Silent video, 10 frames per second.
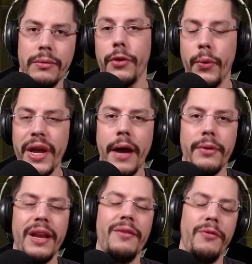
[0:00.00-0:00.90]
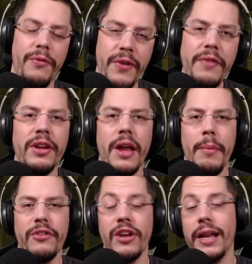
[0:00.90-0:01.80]
350
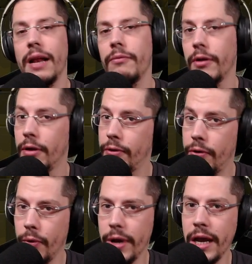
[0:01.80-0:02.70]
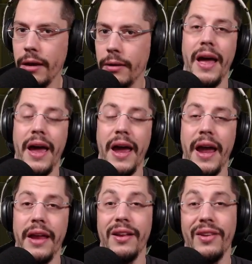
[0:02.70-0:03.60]
damage at level 3,
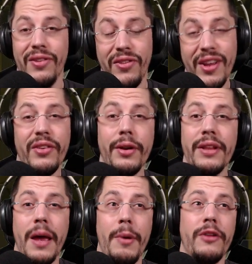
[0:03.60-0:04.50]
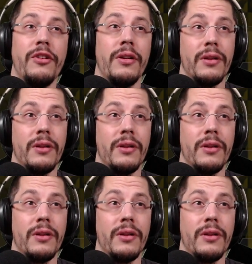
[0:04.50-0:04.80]
and 600 damage.